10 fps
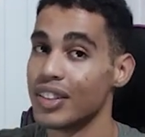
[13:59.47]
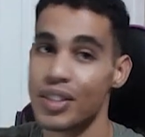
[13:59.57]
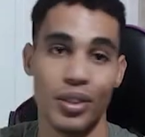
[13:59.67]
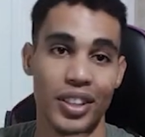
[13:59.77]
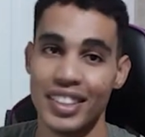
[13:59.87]

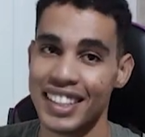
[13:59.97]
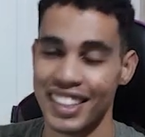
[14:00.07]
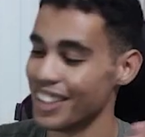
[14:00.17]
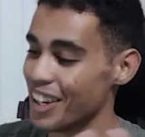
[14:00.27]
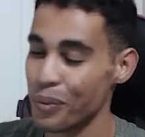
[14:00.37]
So
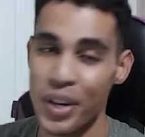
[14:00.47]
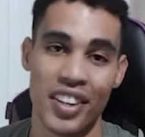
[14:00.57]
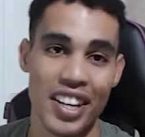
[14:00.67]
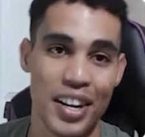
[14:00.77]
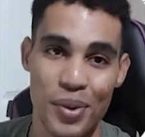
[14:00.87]
then we are
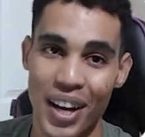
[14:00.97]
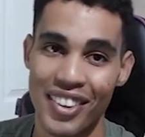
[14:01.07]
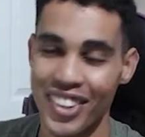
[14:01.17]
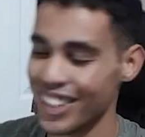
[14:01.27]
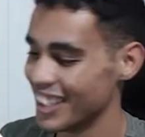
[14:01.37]
in a new
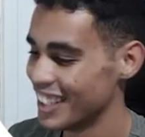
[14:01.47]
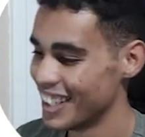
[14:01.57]
candle.